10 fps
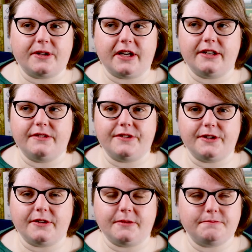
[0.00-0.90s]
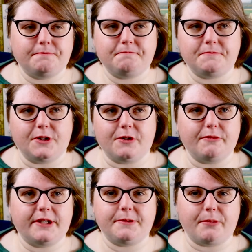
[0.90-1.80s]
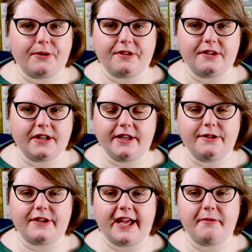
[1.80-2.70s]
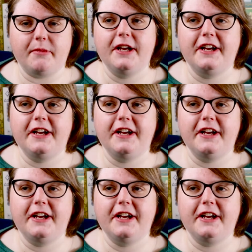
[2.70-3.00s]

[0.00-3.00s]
kind of your you're a rich person kind of game.